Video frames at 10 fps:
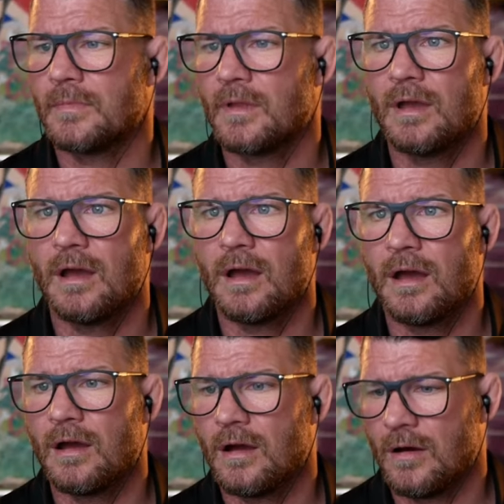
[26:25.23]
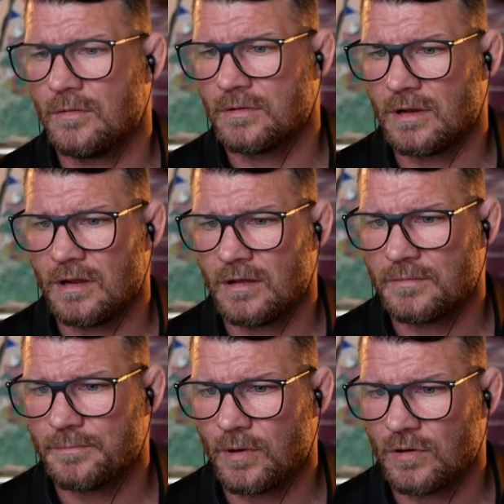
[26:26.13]
Uh, hold on.
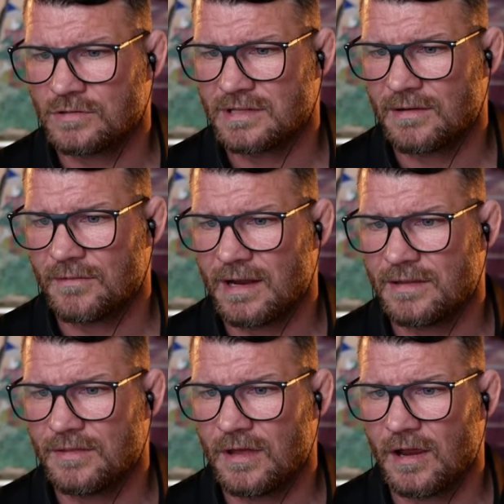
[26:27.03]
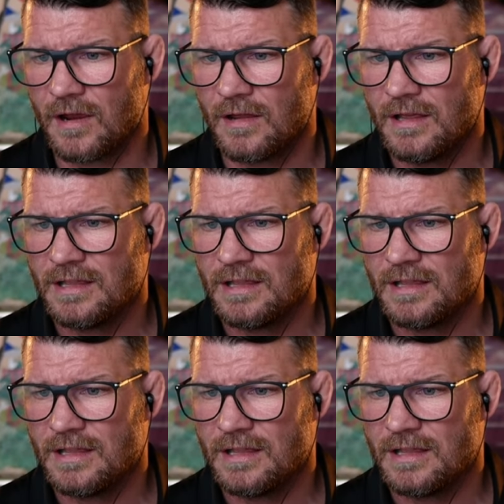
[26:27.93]
Pause that right there.